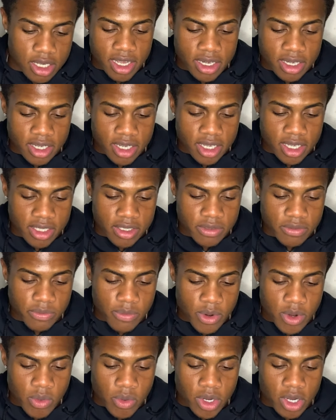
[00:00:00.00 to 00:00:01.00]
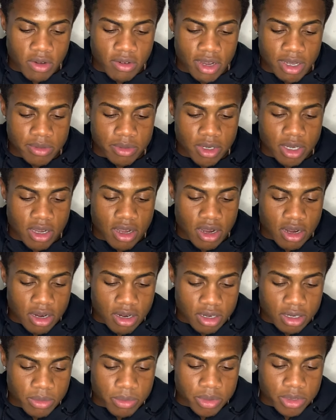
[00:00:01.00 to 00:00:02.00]
It has 41 grams of
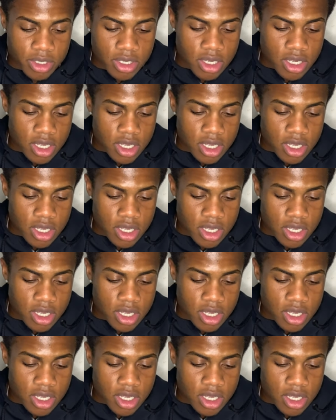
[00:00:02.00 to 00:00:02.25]
carbs.